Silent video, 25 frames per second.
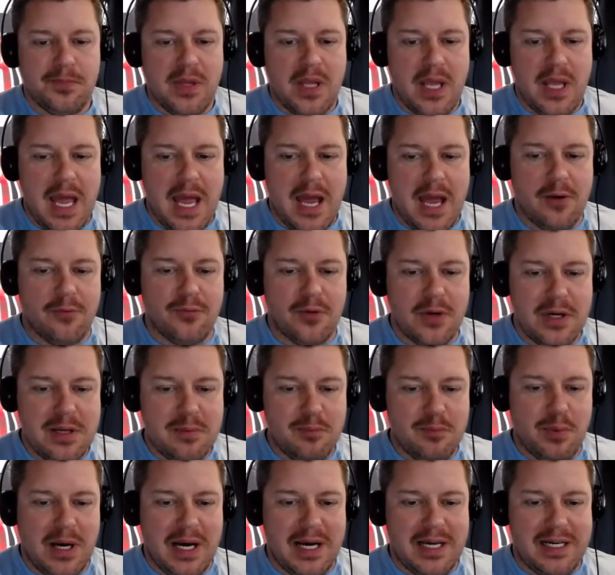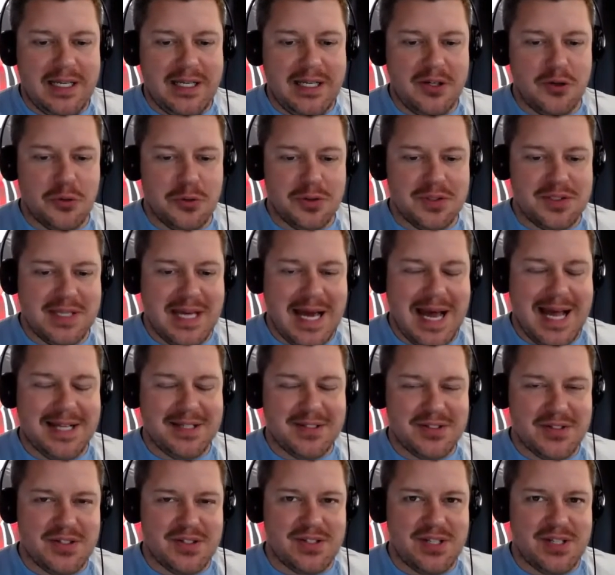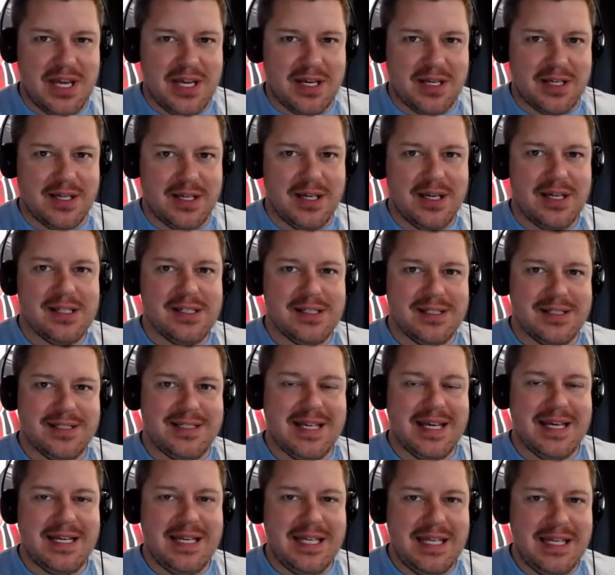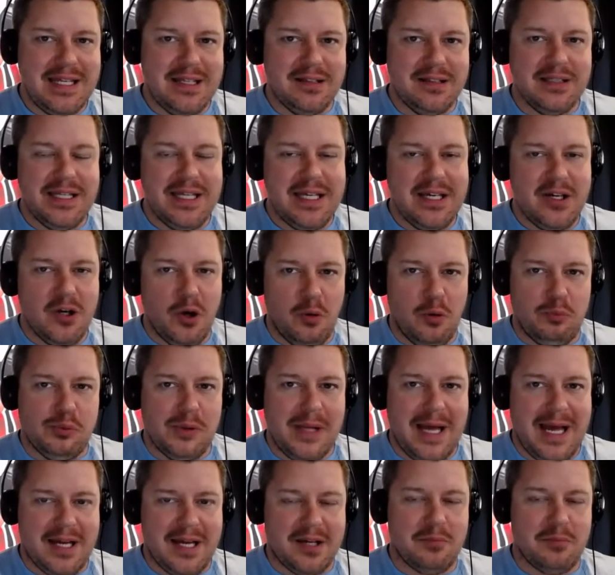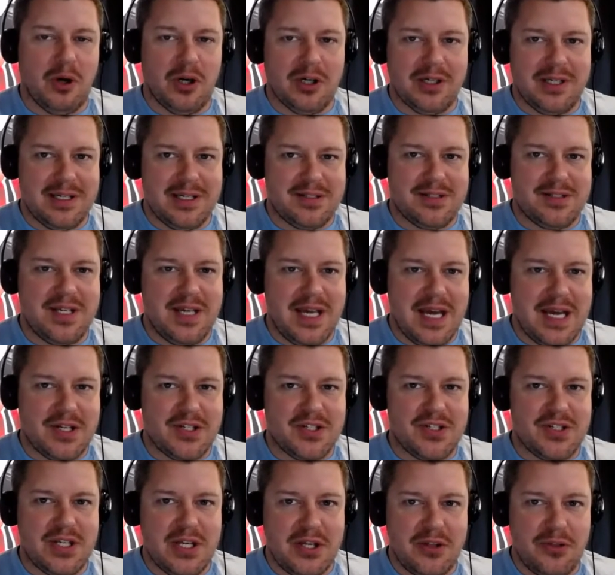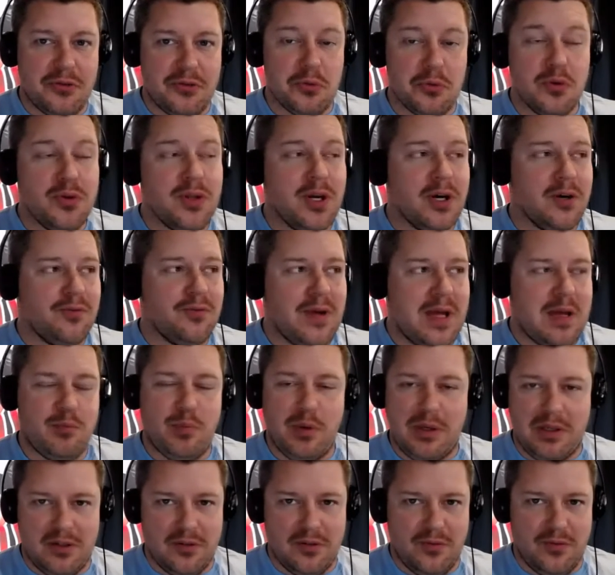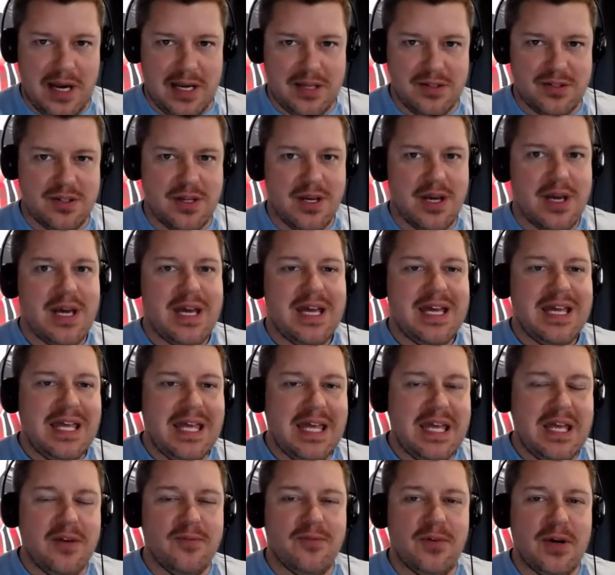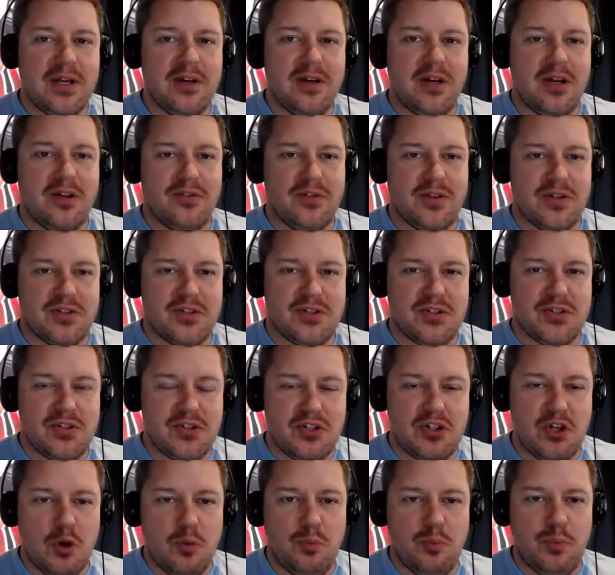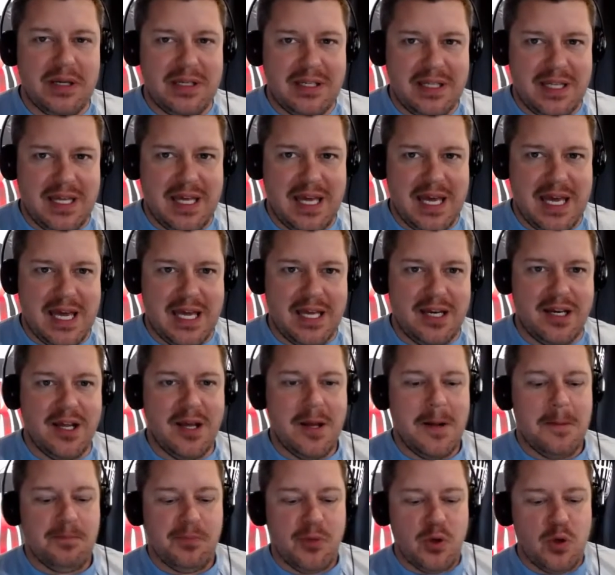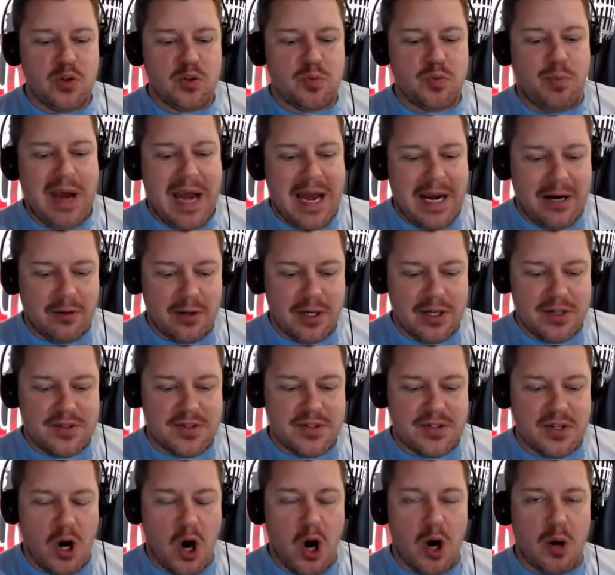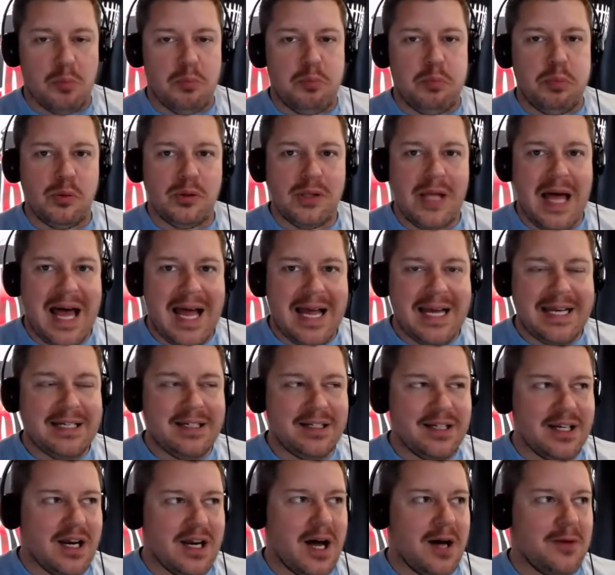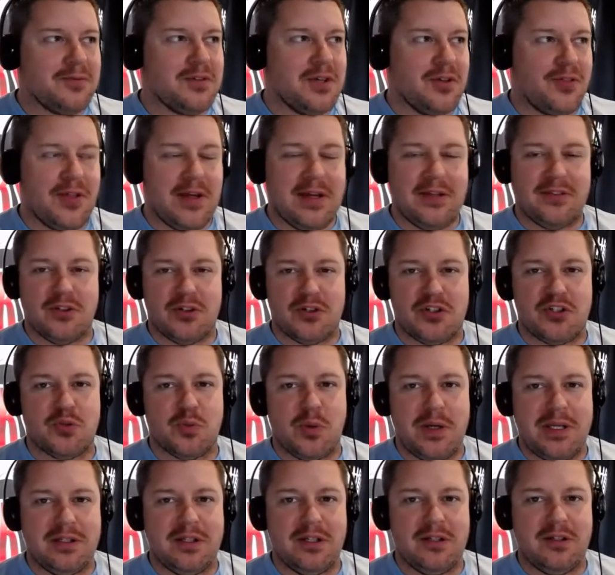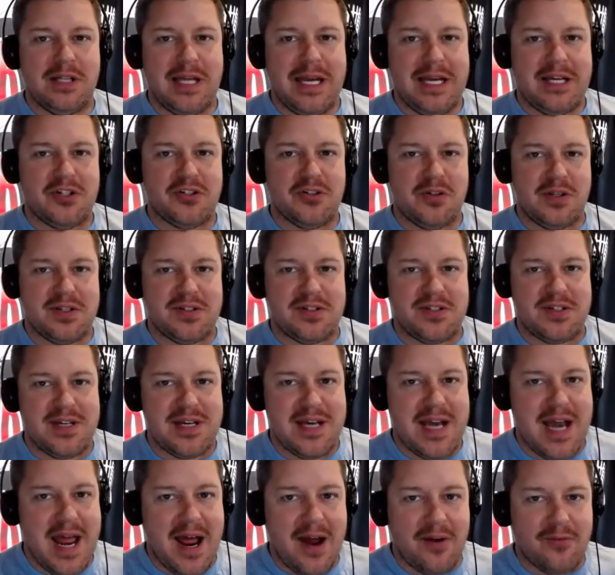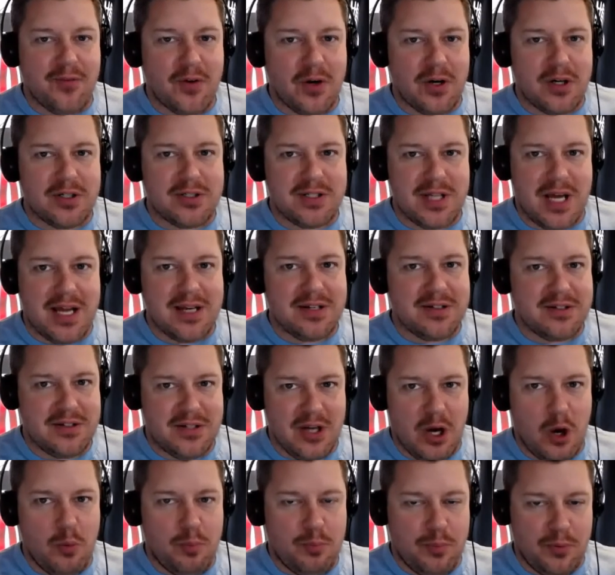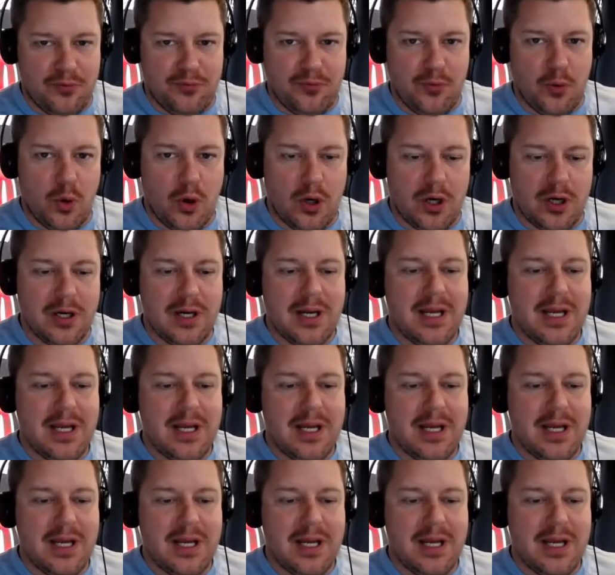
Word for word: Everybody who has gotten sick did illegal black market T H C through their vaping device. Even the stupid kid whose parents are blind enough to think their sweet little angel has never done dope before